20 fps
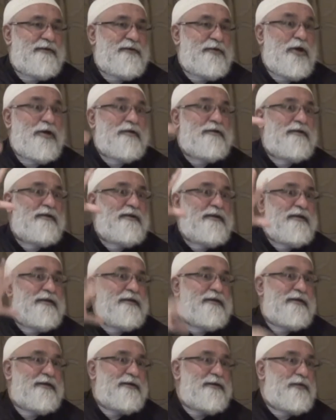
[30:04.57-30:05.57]
godly
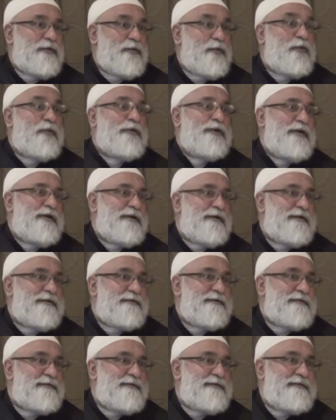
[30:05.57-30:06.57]
warrior,
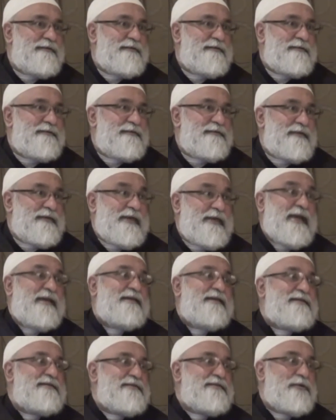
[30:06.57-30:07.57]
the
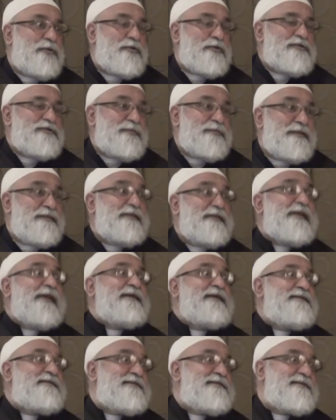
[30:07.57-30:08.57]
gallant horseman, the
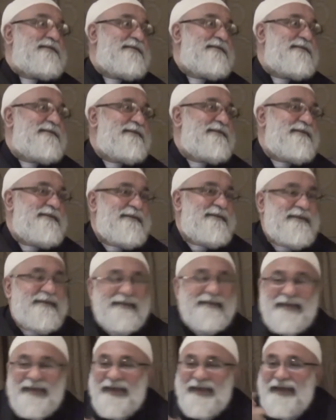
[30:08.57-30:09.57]
knight.
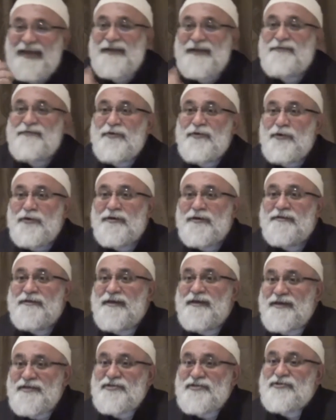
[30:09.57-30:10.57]
And if you look at the
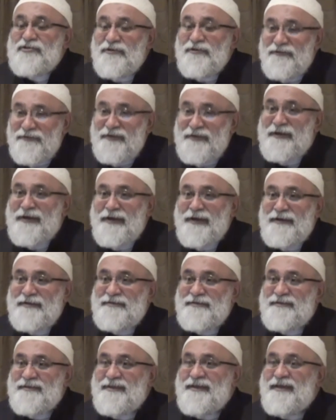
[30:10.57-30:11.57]
history of the
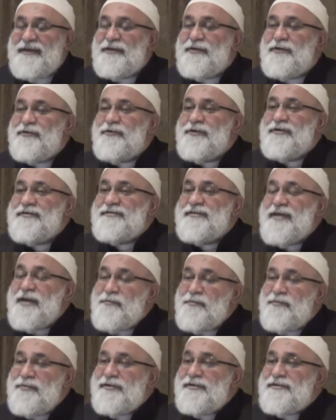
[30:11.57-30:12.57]
knight, it
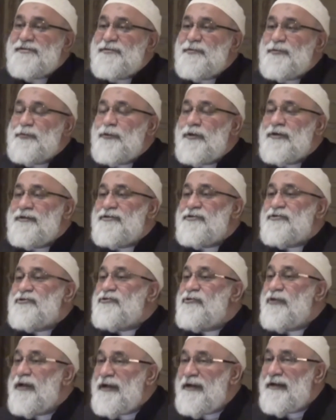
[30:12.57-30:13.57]
resembles what
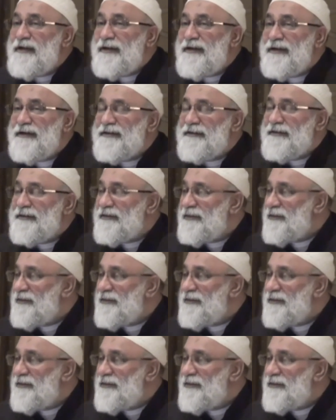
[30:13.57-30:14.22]
training